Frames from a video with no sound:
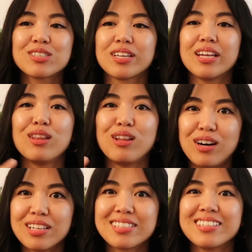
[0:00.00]
to get
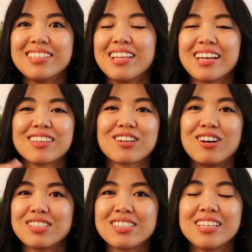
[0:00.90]
lost in like the
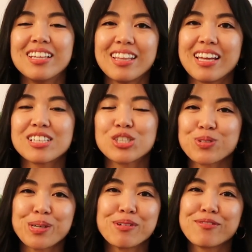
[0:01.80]
constant like
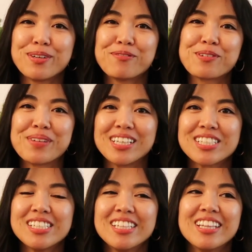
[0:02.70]
stream of
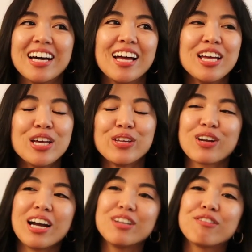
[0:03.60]
information, that you
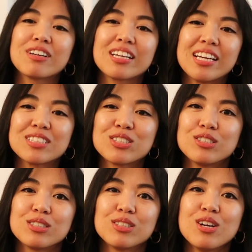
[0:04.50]
kind of forget
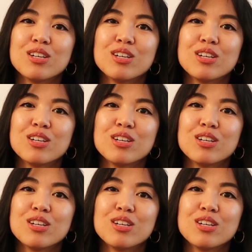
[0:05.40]
to